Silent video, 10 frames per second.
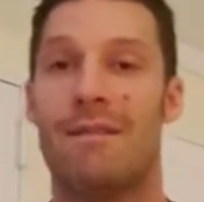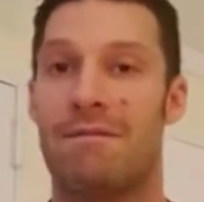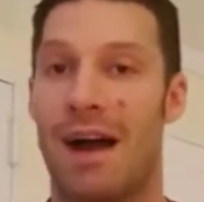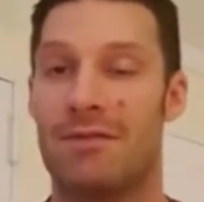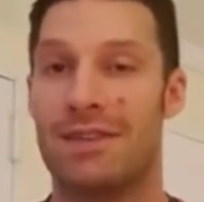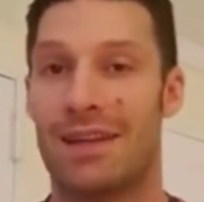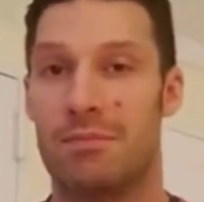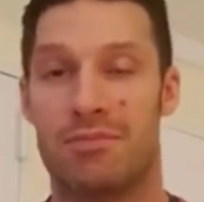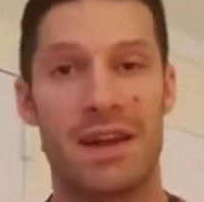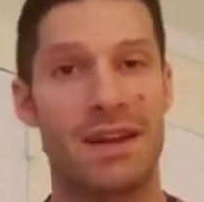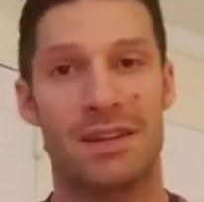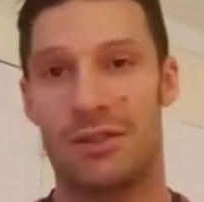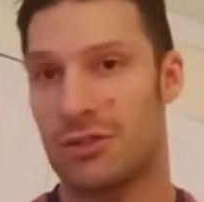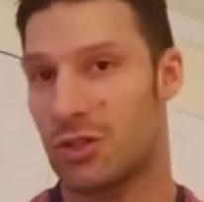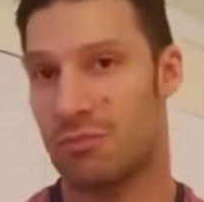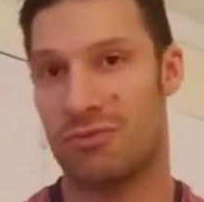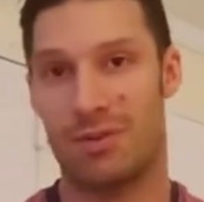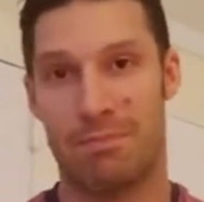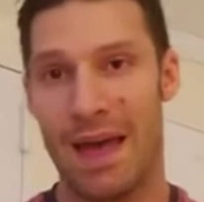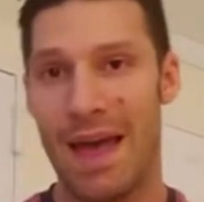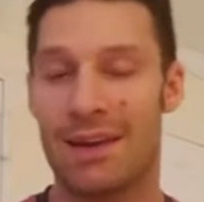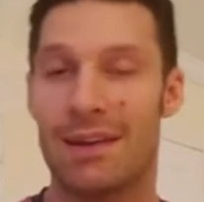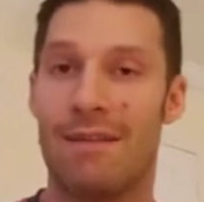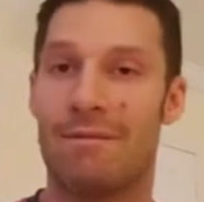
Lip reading: 5 second break, sprint back.